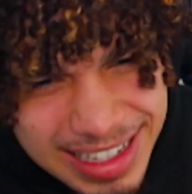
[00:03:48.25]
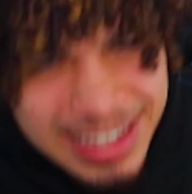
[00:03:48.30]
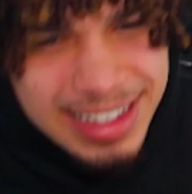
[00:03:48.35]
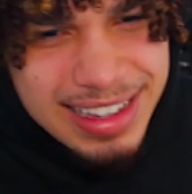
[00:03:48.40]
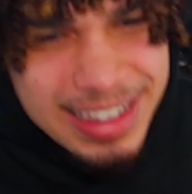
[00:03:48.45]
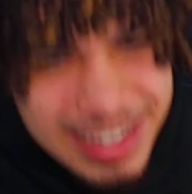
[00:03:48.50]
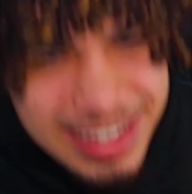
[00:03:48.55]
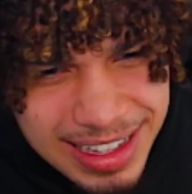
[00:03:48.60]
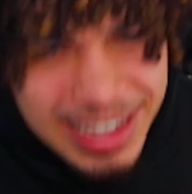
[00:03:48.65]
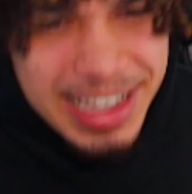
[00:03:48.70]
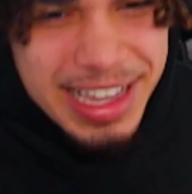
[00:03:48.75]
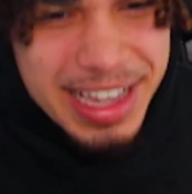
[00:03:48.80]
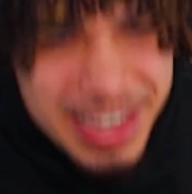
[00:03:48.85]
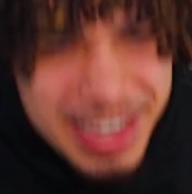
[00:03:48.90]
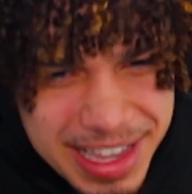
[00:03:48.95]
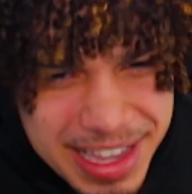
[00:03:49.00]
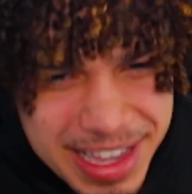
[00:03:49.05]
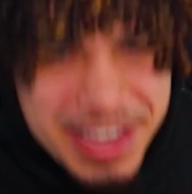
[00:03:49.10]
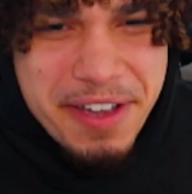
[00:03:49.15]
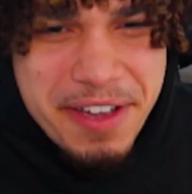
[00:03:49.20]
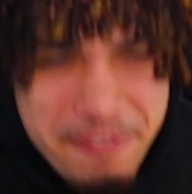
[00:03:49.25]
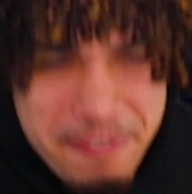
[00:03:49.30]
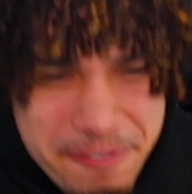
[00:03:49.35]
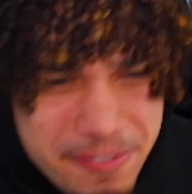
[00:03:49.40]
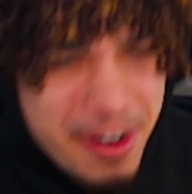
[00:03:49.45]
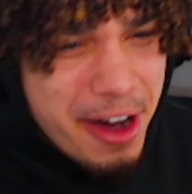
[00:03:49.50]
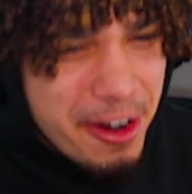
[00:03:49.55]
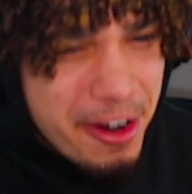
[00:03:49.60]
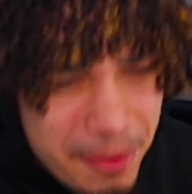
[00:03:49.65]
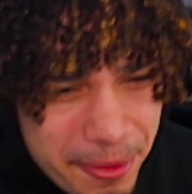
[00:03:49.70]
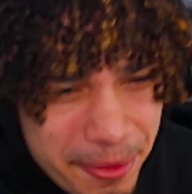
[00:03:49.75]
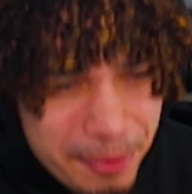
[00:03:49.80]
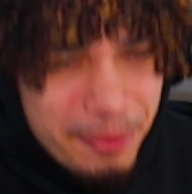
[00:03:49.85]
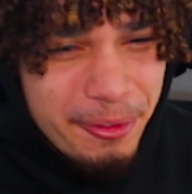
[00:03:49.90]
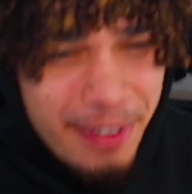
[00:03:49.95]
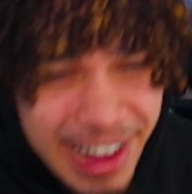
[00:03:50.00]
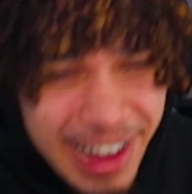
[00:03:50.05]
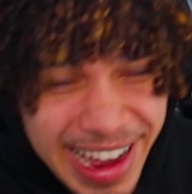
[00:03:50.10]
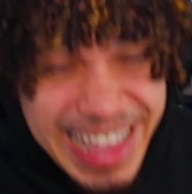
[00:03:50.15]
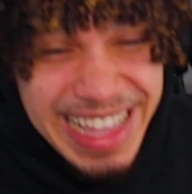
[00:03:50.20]
I'm kind of wearing on them like Bro,
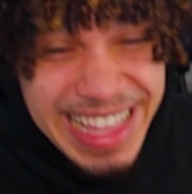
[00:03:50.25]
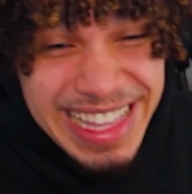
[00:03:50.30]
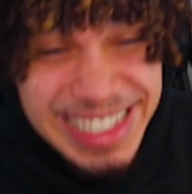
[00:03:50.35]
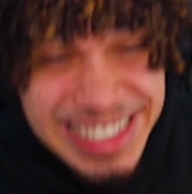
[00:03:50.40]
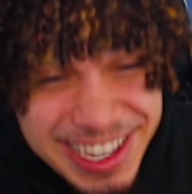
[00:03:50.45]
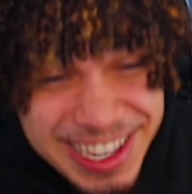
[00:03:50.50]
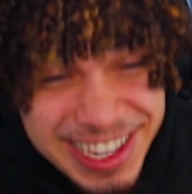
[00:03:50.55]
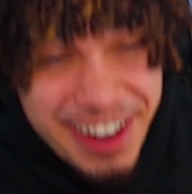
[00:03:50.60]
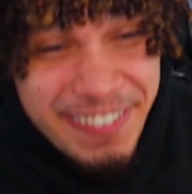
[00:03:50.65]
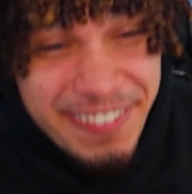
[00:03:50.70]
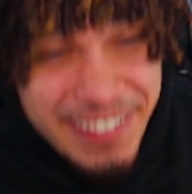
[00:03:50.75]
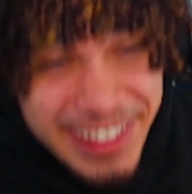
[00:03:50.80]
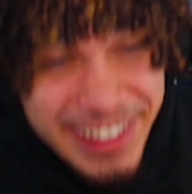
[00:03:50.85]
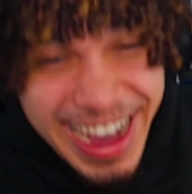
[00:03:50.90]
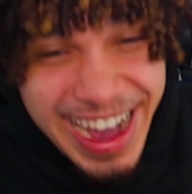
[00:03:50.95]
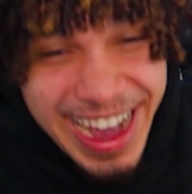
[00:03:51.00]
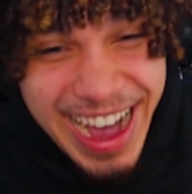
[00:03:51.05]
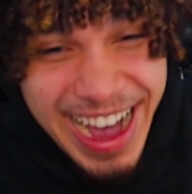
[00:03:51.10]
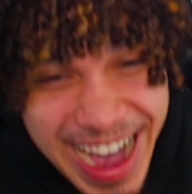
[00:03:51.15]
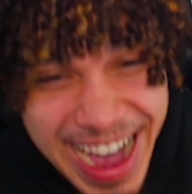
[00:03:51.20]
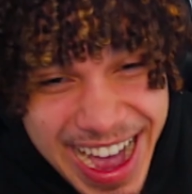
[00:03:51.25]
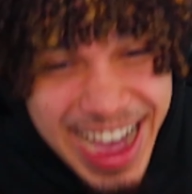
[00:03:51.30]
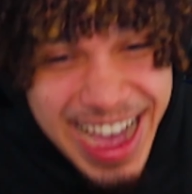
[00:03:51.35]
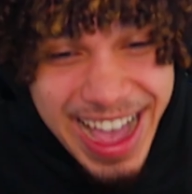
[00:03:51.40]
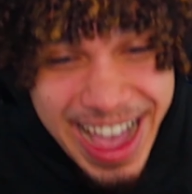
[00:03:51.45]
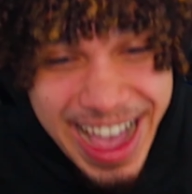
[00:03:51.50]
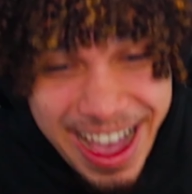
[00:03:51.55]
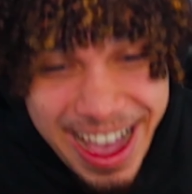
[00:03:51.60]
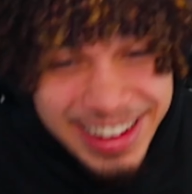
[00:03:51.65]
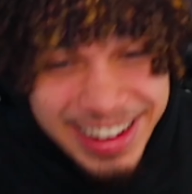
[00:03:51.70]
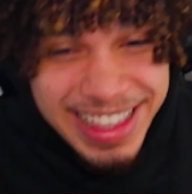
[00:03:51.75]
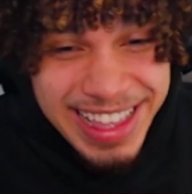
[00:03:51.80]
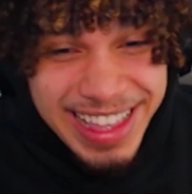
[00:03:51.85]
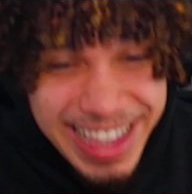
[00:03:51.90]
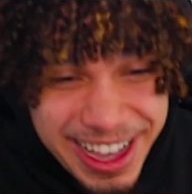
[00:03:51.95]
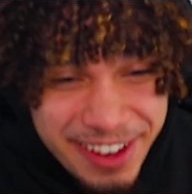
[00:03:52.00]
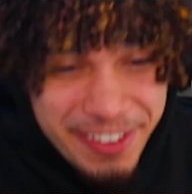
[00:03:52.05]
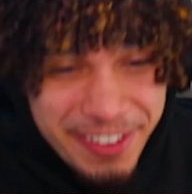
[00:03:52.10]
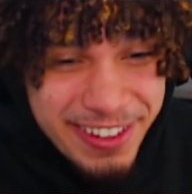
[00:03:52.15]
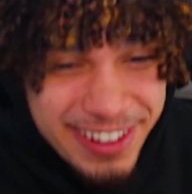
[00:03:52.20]
what is going on? How do you
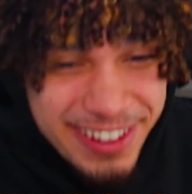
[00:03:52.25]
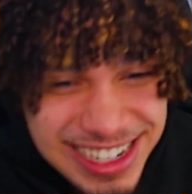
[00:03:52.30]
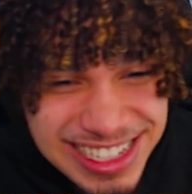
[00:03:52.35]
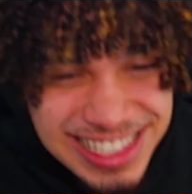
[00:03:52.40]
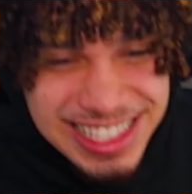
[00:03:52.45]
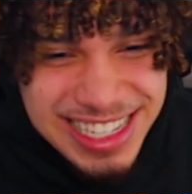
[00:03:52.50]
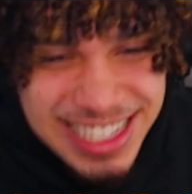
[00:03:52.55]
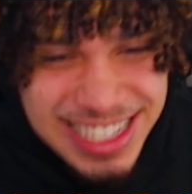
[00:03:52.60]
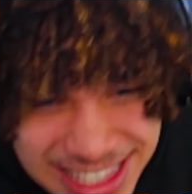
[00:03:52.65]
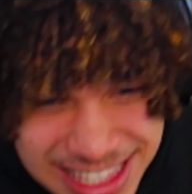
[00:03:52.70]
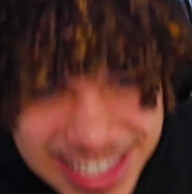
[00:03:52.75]
get horses?